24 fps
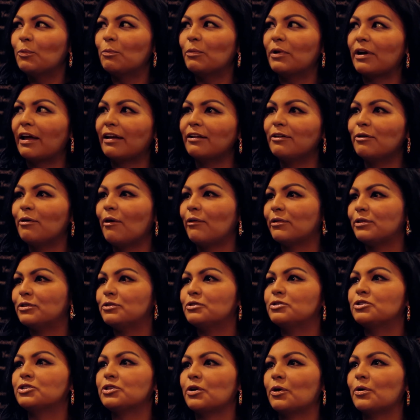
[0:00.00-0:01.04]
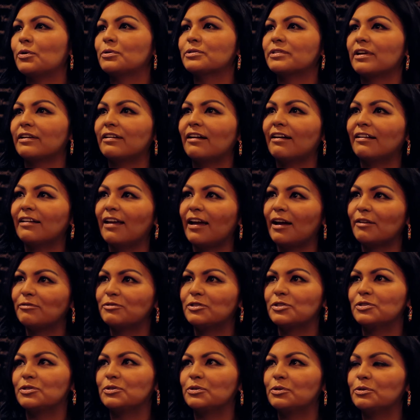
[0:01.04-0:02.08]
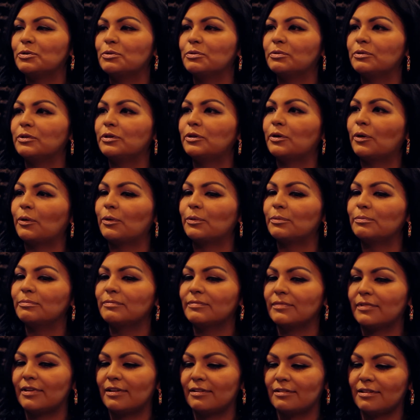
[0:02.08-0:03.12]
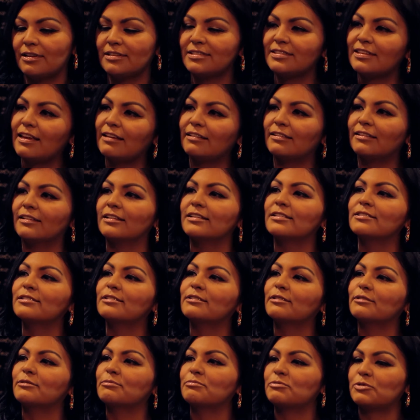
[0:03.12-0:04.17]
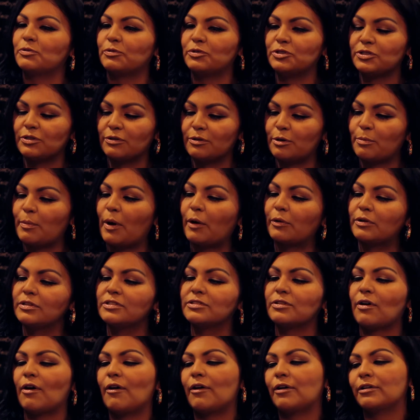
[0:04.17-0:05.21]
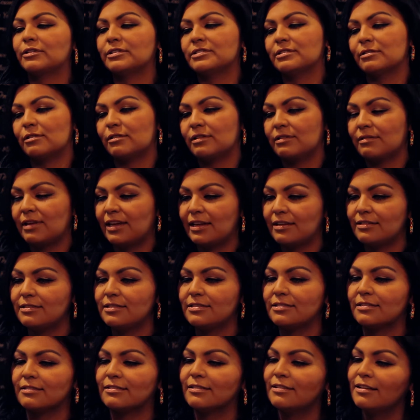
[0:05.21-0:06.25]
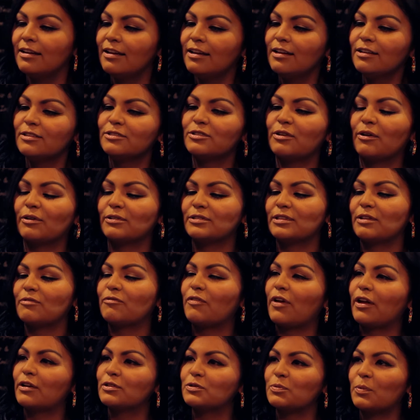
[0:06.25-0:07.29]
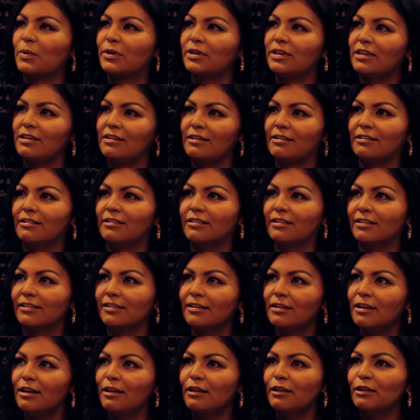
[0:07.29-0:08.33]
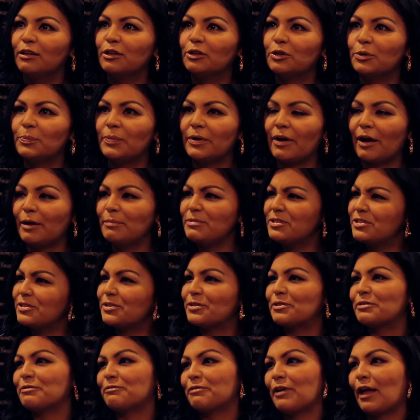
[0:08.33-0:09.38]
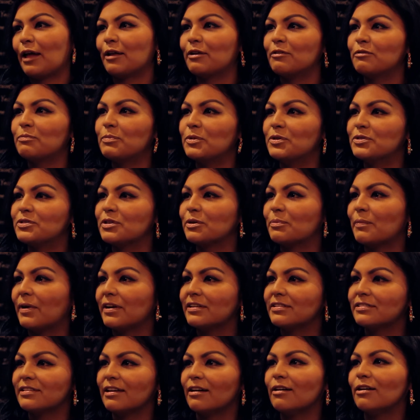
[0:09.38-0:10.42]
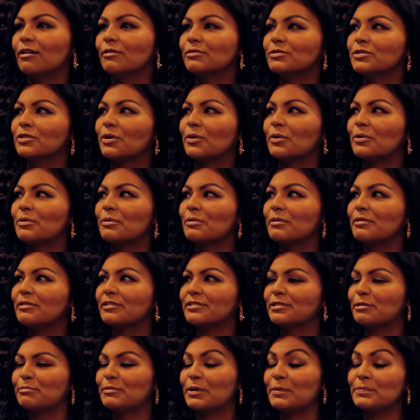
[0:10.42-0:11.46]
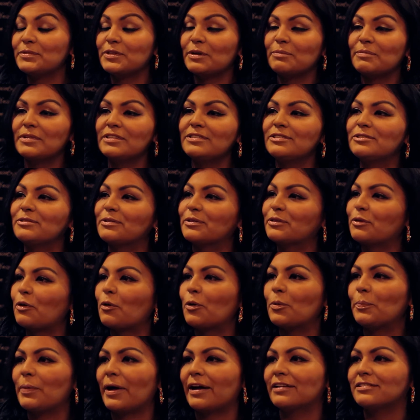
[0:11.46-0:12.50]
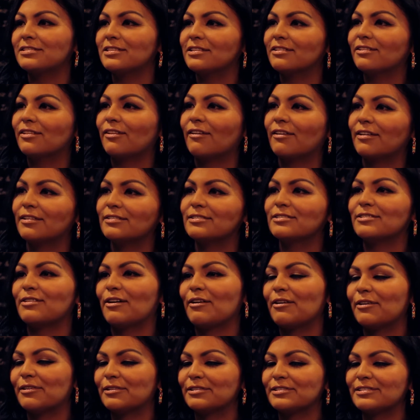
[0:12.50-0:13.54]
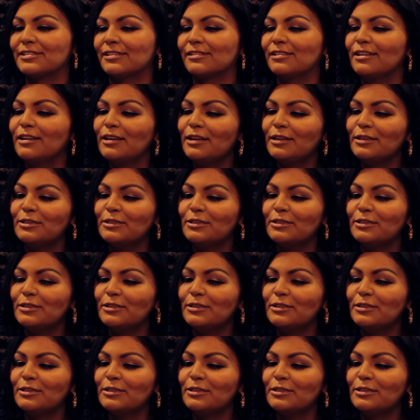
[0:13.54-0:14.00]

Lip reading: when I go out and do shows, I kind of have to do, a set list of a certain amount of songs, the hits and songs that fans want to hear, and but I'm still a fan of music myself. So sometimes I miss doing the old Patsy Cline songs and